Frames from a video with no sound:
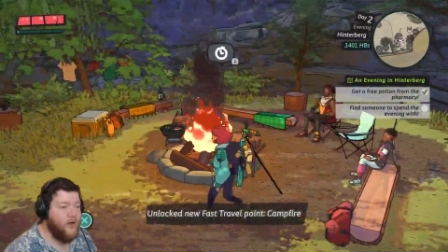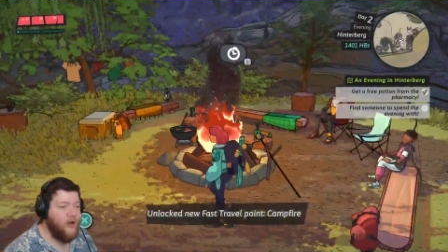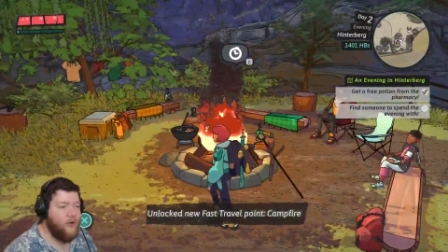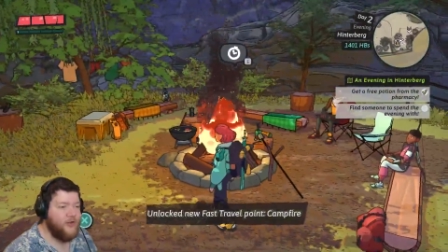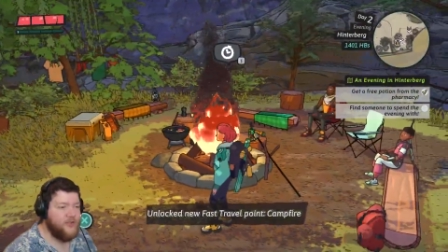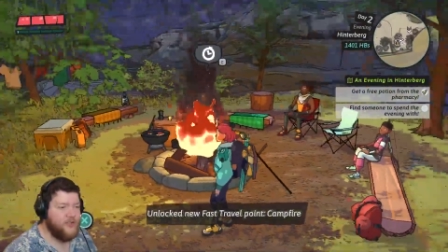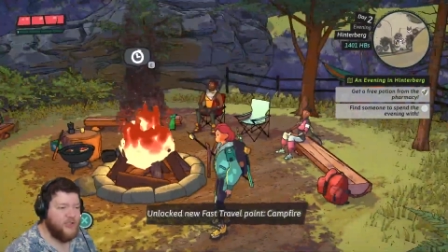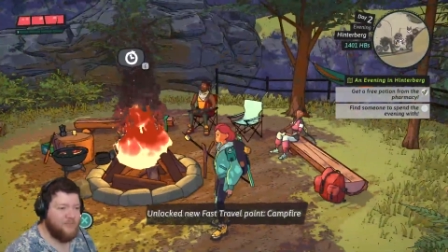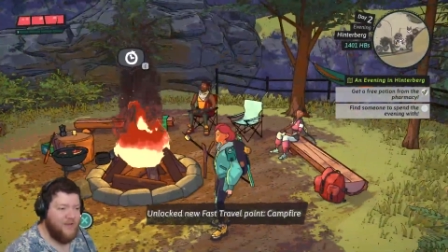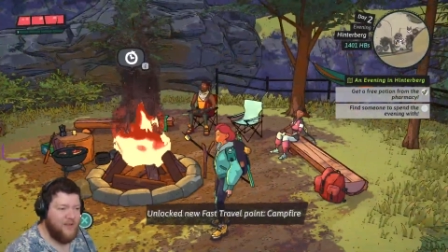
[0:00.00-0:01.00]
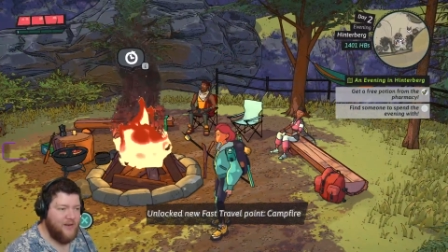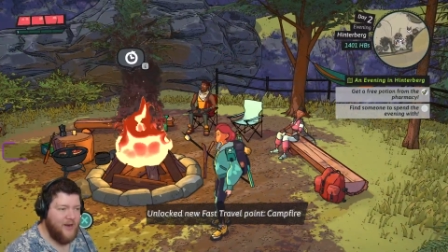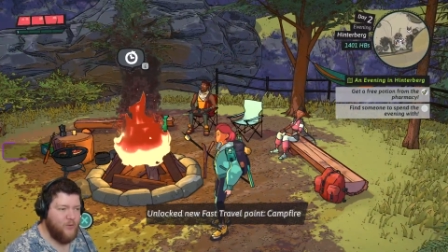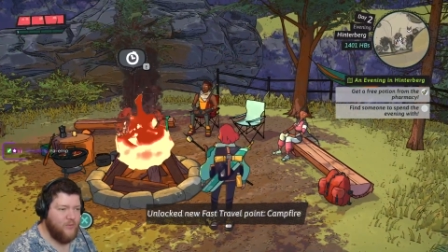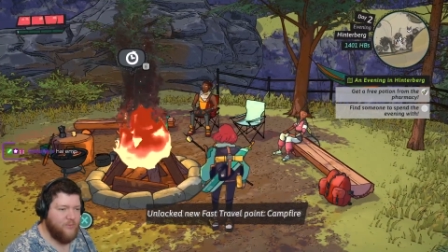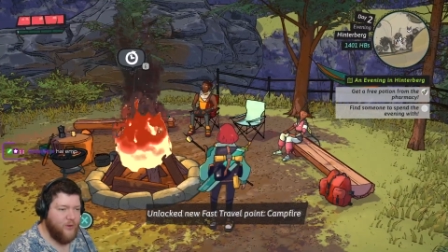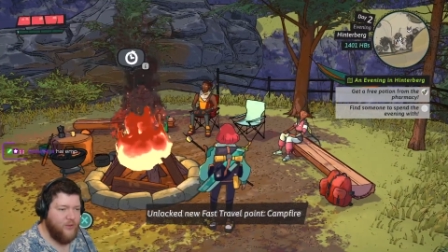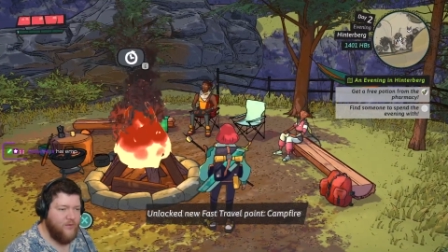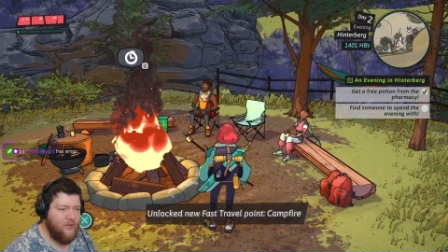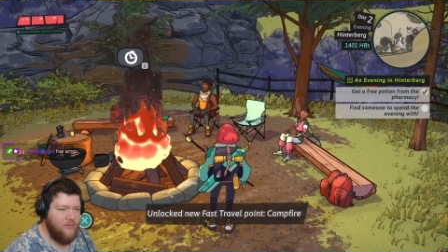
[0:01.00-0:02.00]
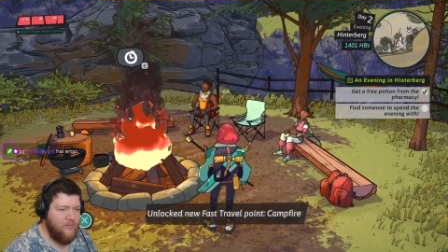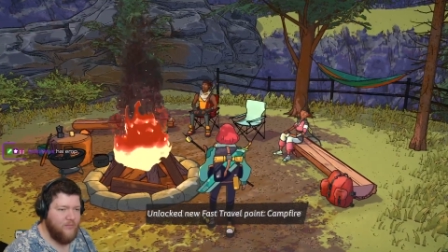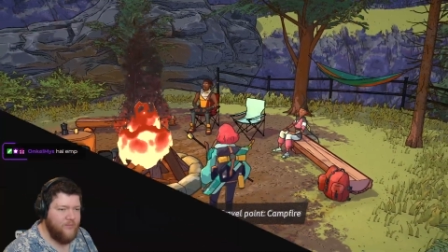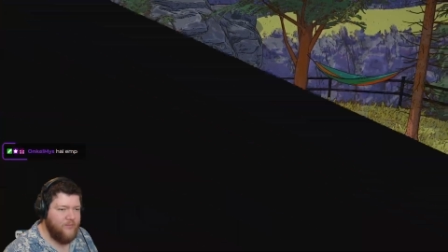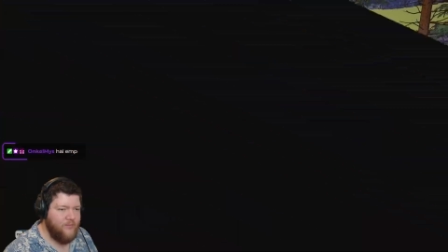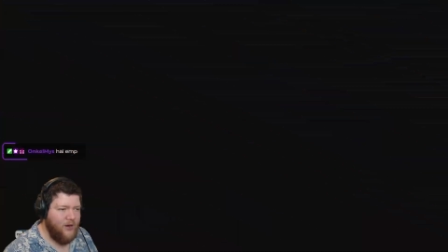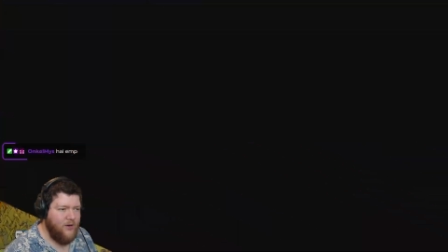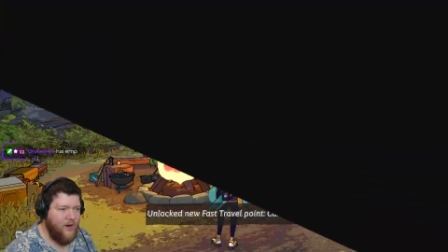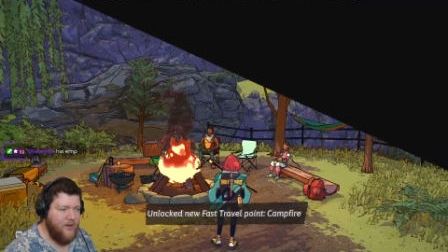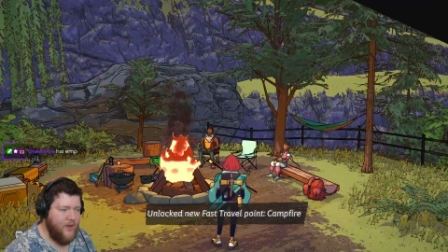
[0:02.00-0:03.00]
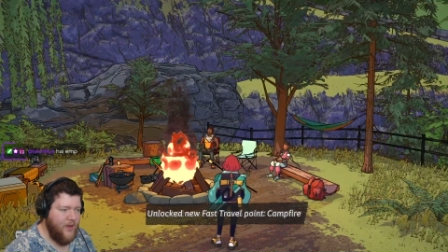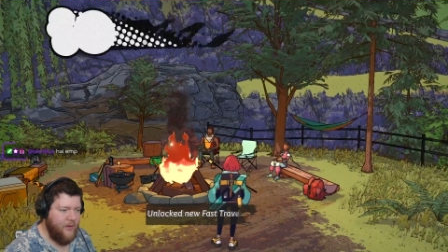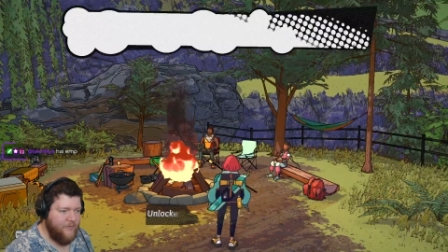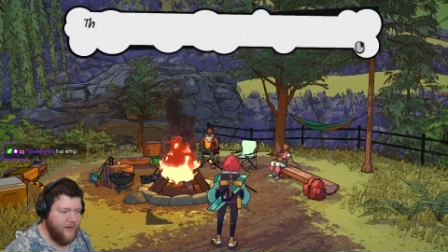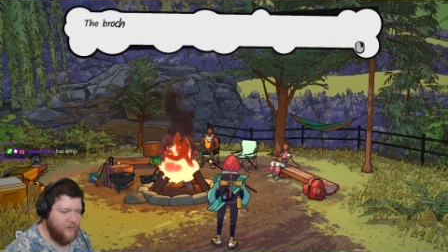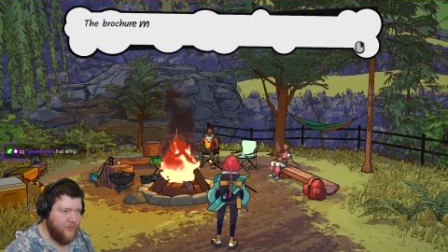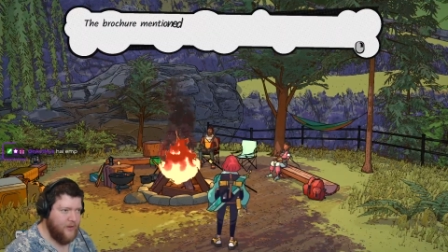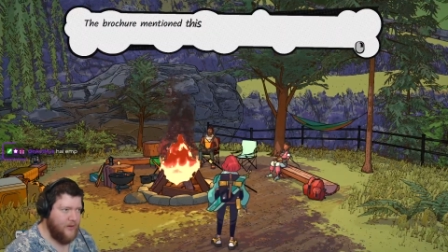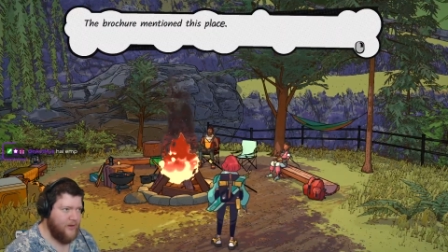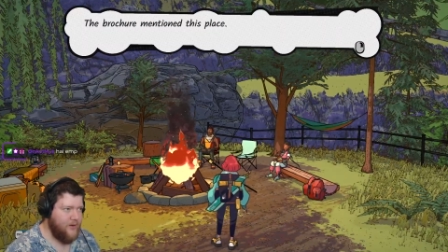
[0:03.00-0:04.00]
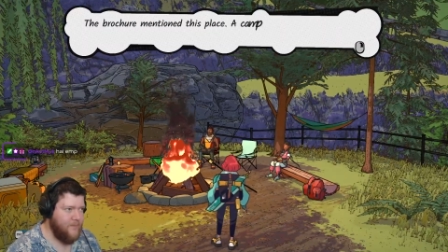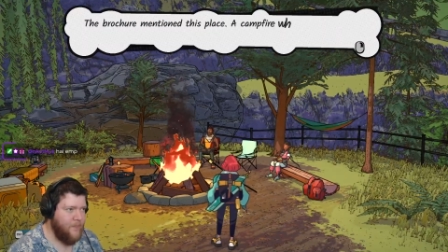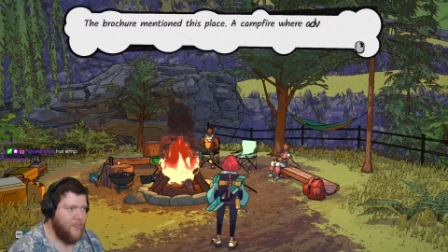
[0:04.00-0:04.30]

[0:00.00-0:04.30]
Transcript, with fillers: Oh, does this just spend the night with both of them? Alright, yeah, I'll fuck with that.